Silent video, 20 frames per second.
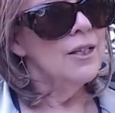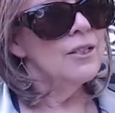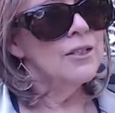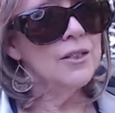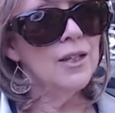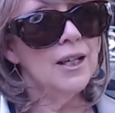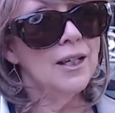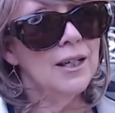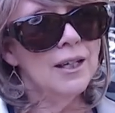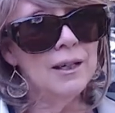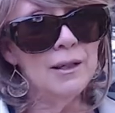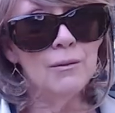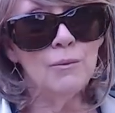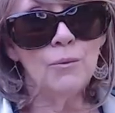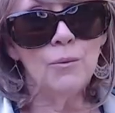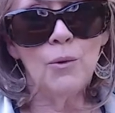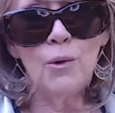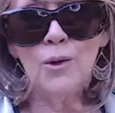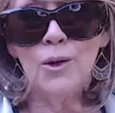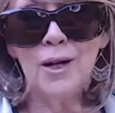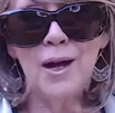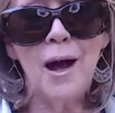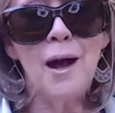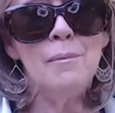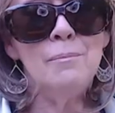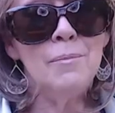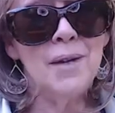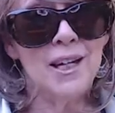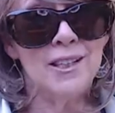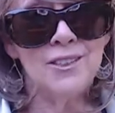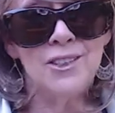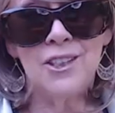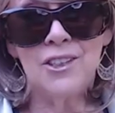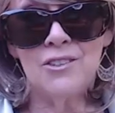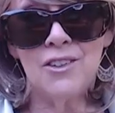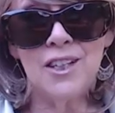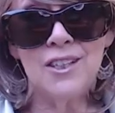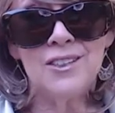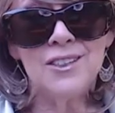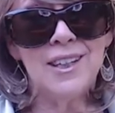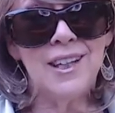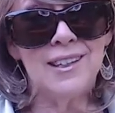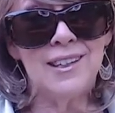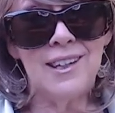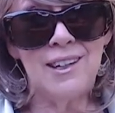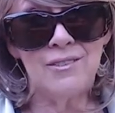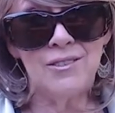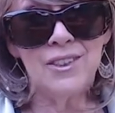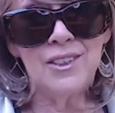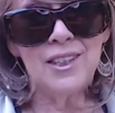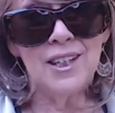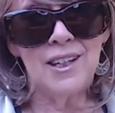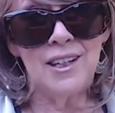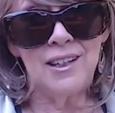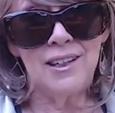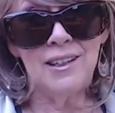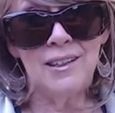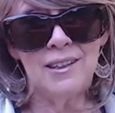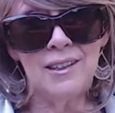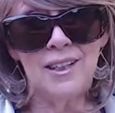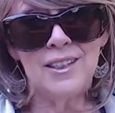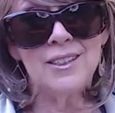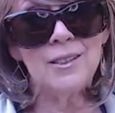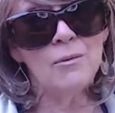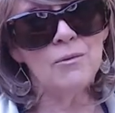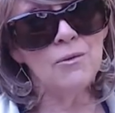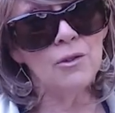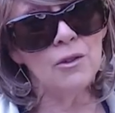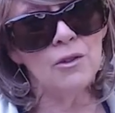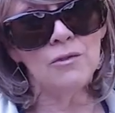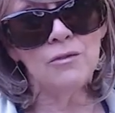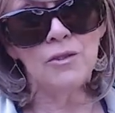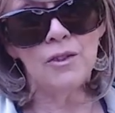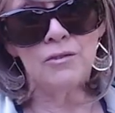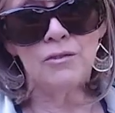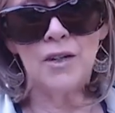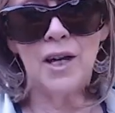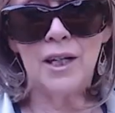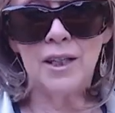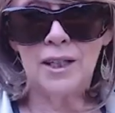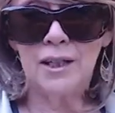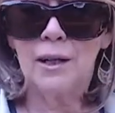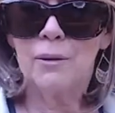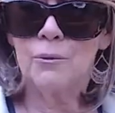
So I wore a maxi dress like every day, except for, for Friday.